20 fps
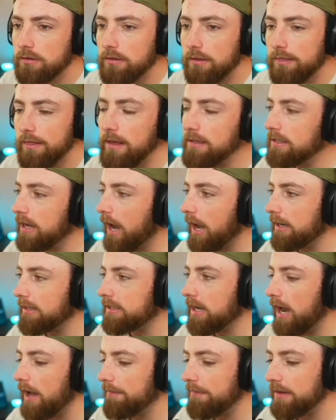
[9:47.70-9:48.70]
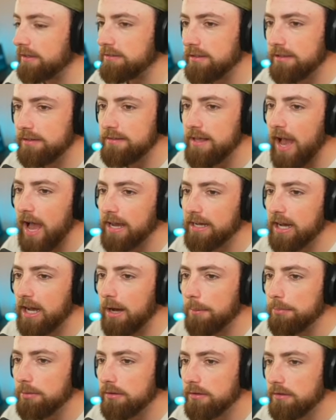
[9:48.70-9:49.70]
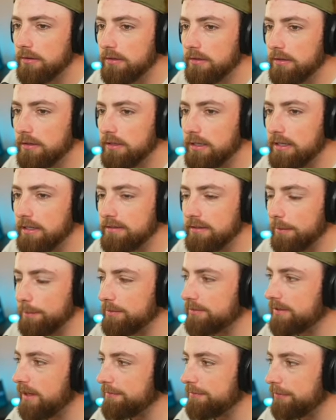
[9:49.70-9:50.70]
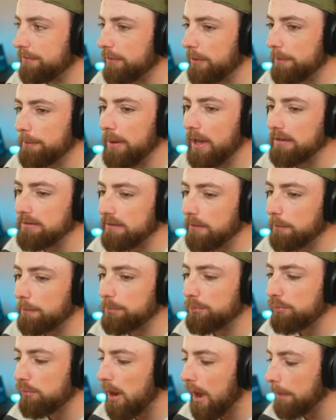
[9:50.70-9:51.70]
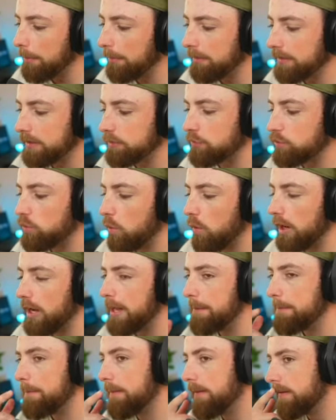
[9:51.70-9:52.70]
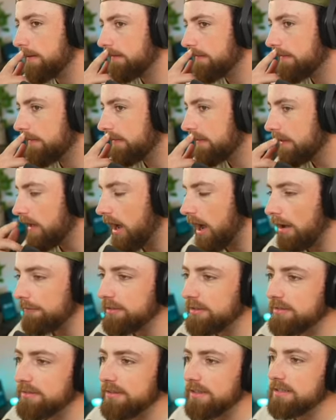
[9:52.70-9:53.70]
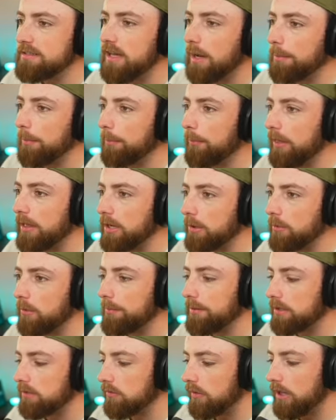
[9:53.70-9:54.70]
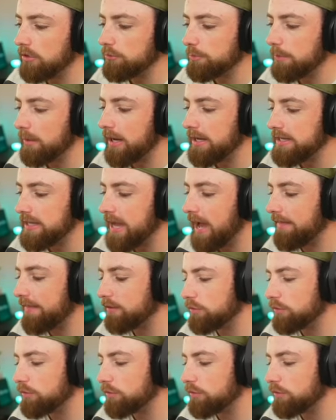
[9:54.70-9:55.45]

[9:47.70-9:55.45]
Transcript: Thank God he caught that. He's going to tag up. He's going to be safe at third base, and they're probably going to score him. Obviously, a double play here would be clutch, but yeah, they